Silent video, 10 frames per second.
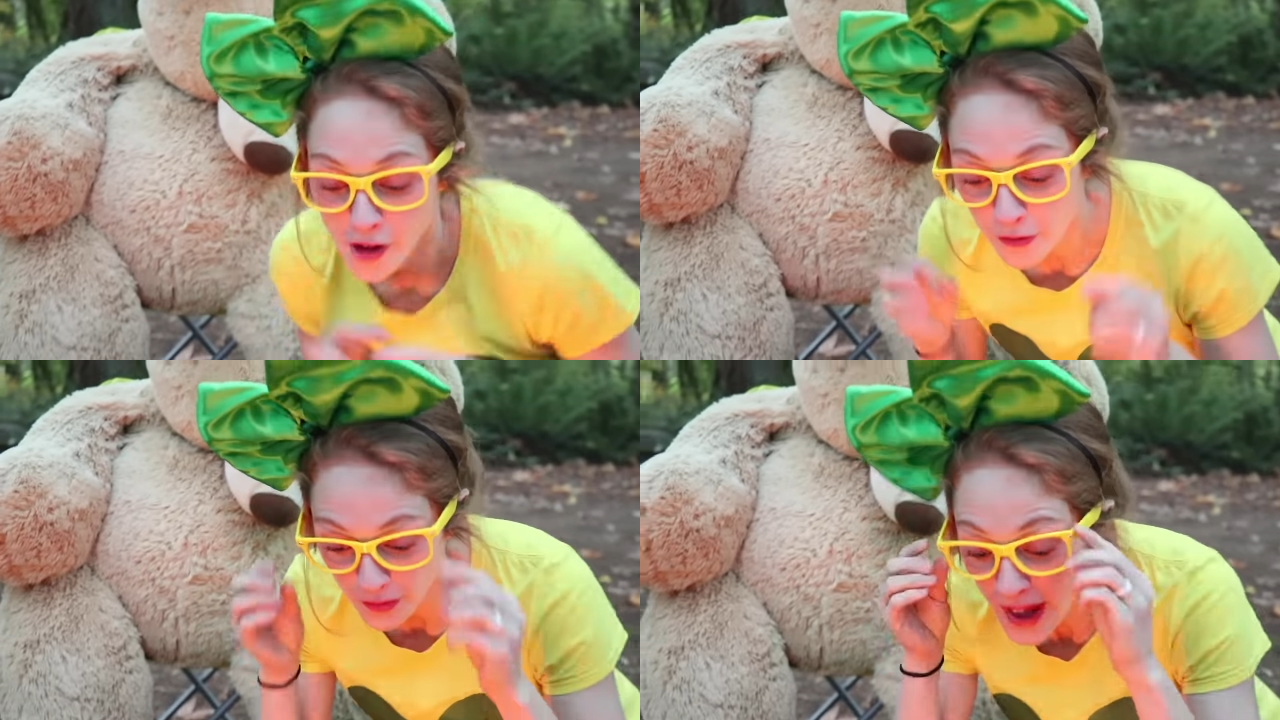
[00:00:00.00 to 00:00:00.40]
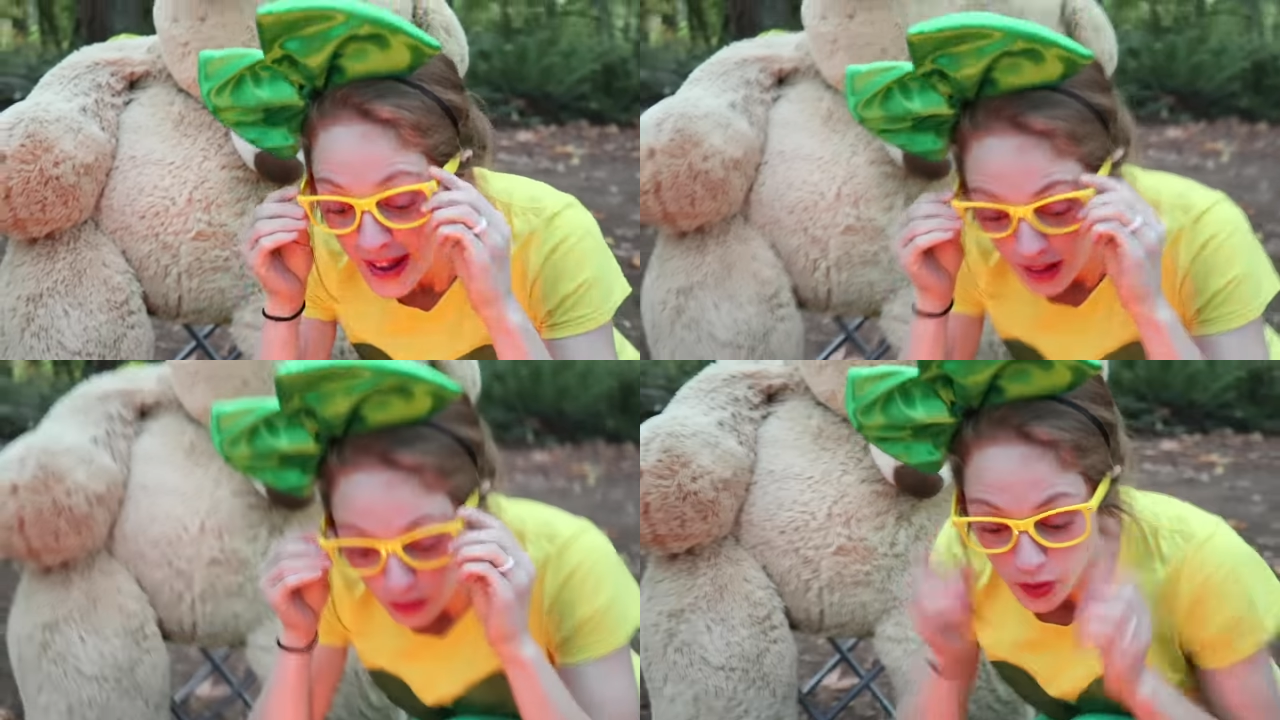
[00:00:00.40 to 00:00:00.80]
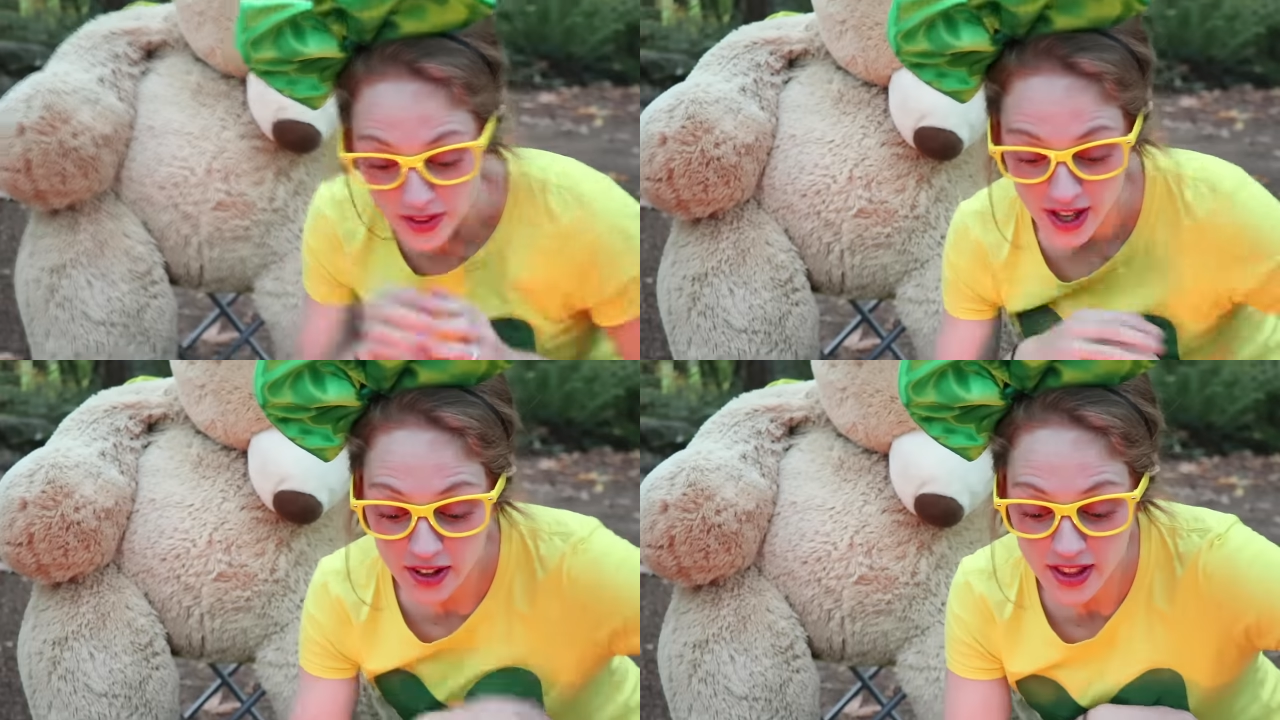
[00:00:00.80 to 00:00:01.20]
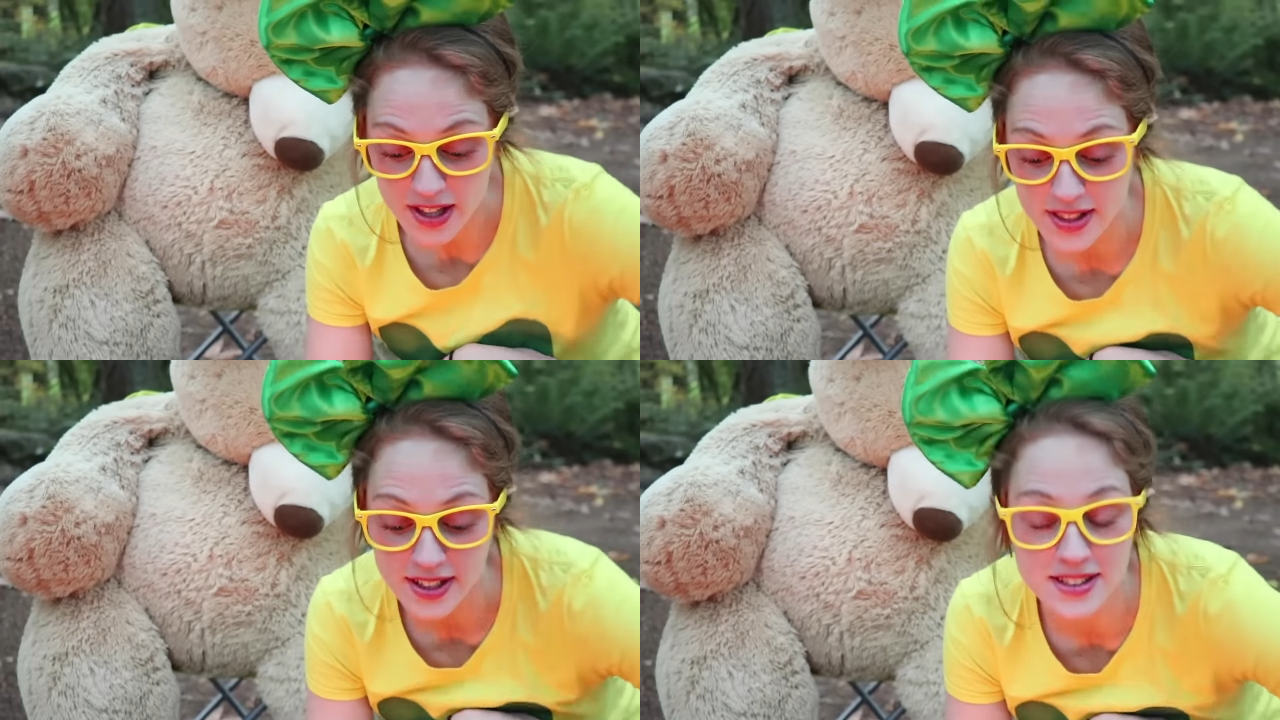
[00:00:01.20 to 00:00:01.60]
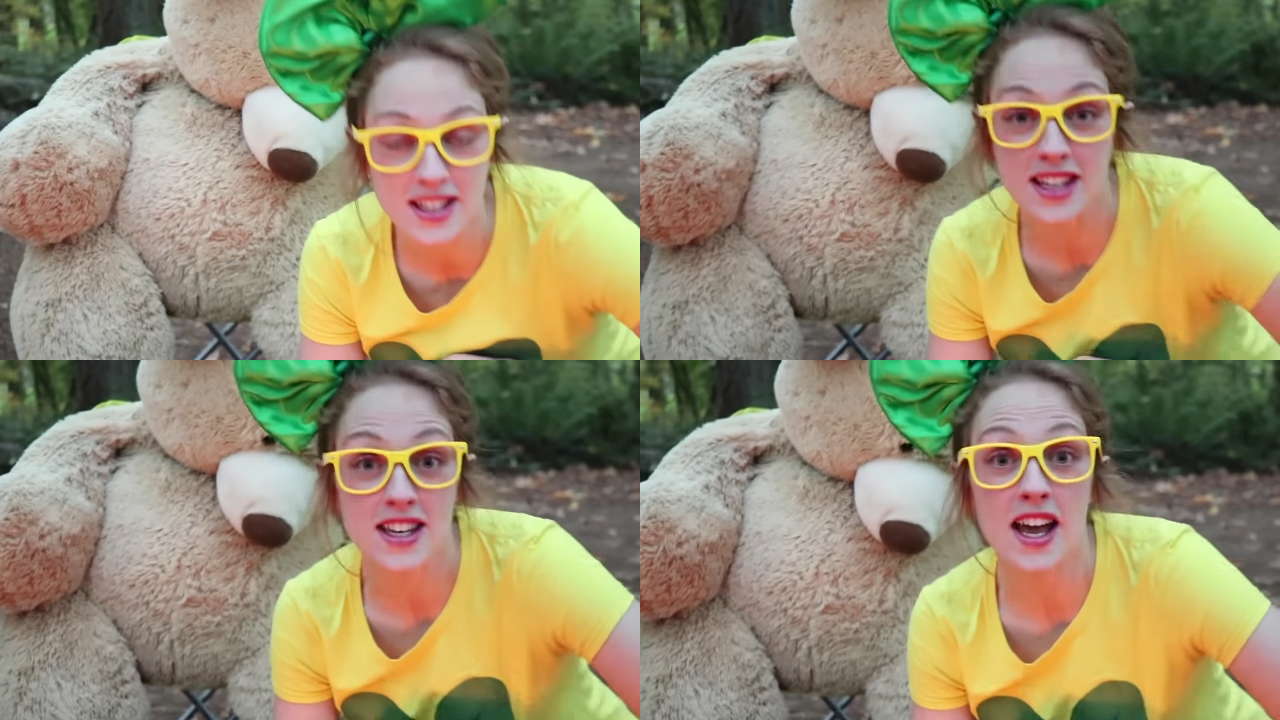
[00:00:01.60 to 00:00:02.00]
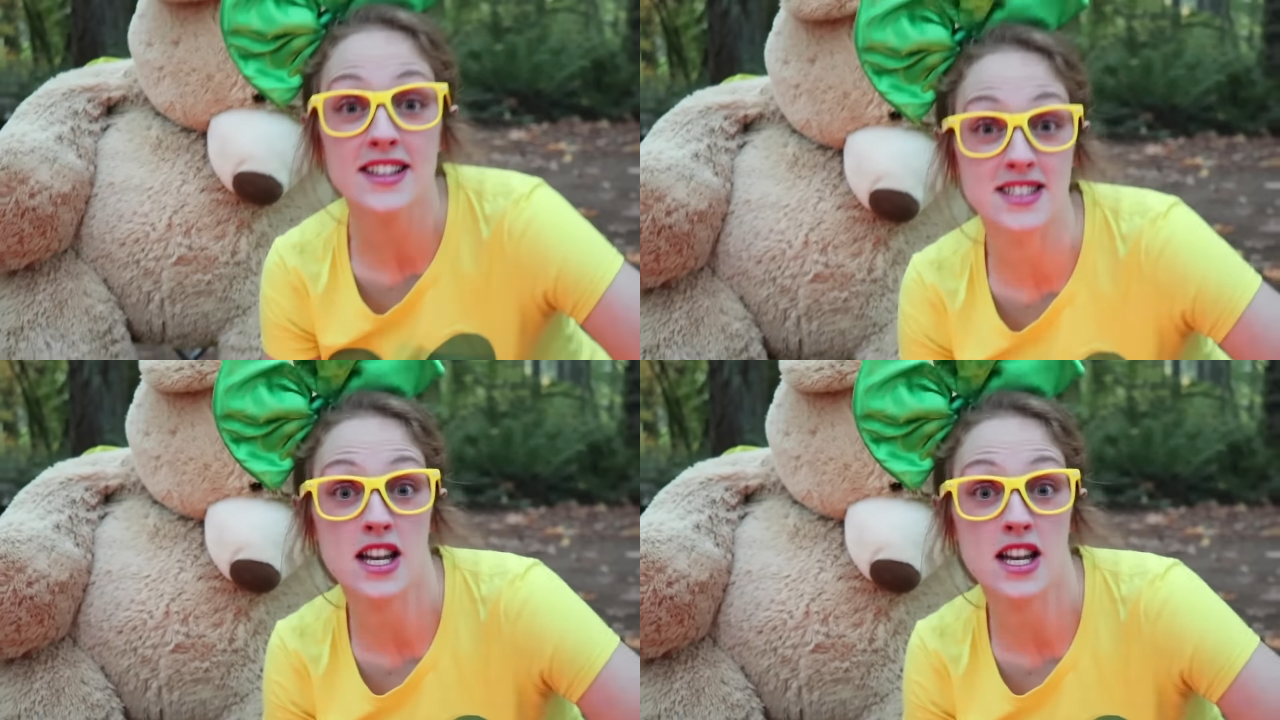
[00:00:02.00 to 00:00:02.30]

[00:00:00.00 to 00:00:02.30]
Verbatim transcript: All right, well now that that's getting nice